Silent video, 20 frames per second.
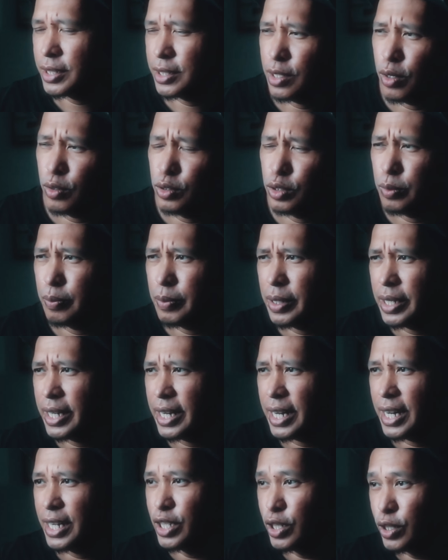is going to
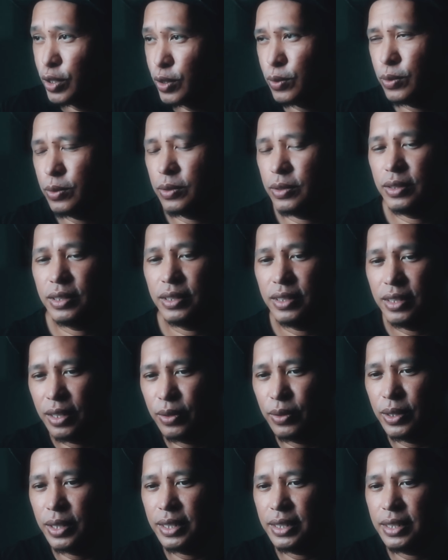be a new
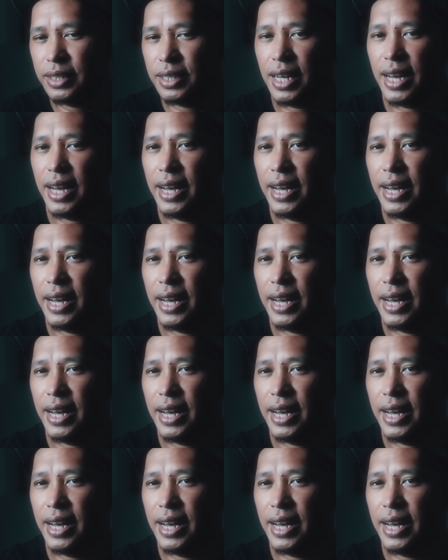series,